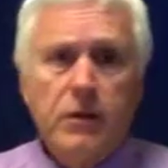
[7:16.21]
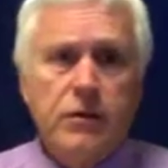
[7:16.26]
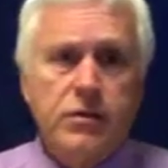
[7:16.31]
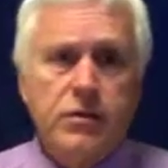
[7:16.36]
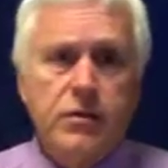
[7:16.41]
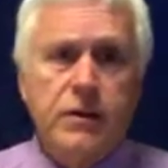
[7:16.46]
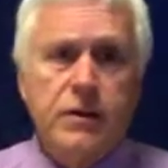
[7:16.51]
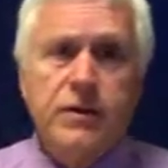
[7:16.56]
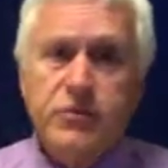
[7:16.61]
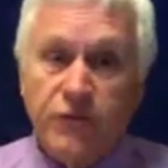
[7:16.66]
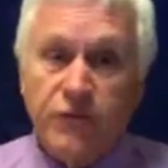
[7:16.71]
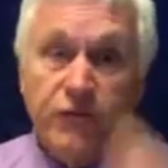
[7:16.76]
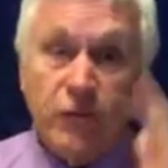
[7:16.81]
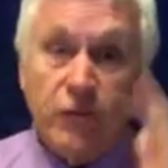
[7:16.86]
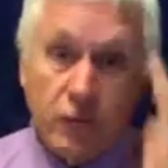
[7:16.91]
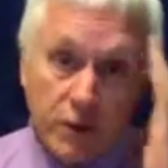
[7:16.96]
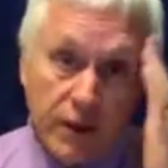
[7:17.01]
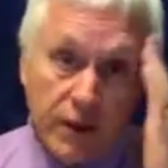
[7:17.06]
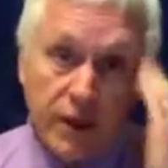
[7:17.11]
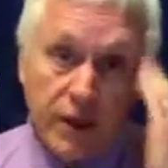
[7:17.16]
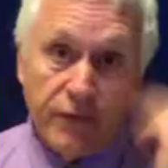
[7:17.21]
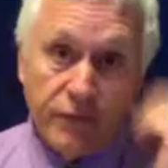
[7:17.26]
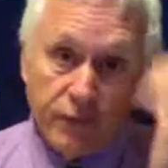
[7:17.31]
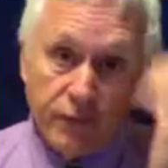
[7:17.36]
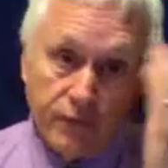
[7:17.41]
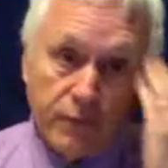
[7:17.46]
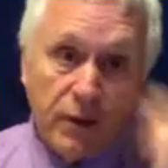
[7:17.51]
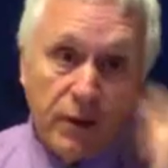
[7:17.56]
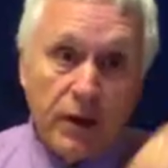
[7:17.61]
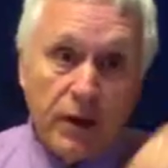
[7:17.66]
So that's a full day
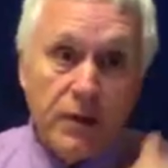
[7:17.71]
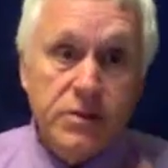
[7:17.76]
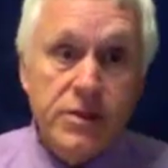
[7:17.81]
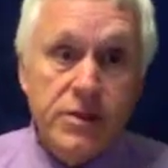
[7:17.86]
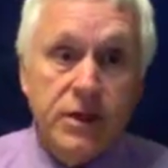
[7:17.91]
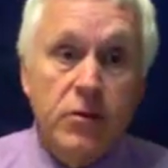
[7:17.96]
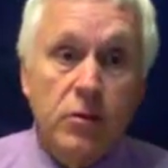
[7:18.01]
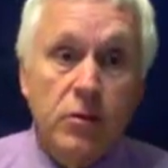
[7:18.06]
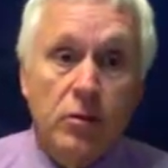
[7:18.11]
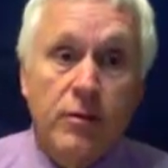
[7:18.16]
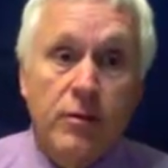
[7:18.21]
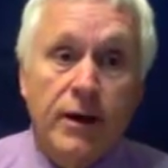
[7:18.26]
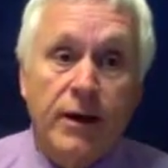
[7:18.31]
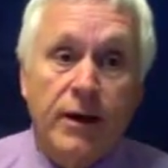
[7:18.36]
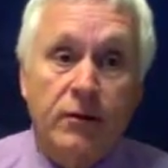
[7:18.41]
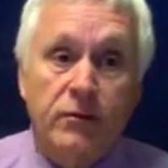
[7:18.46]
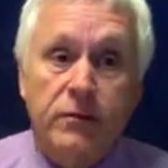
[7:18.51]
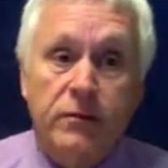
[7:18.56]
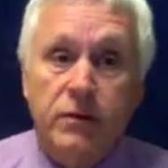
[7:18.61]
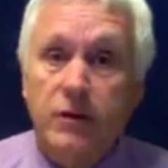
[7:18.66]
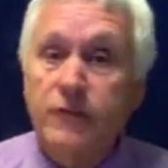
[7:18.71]
from 10 to about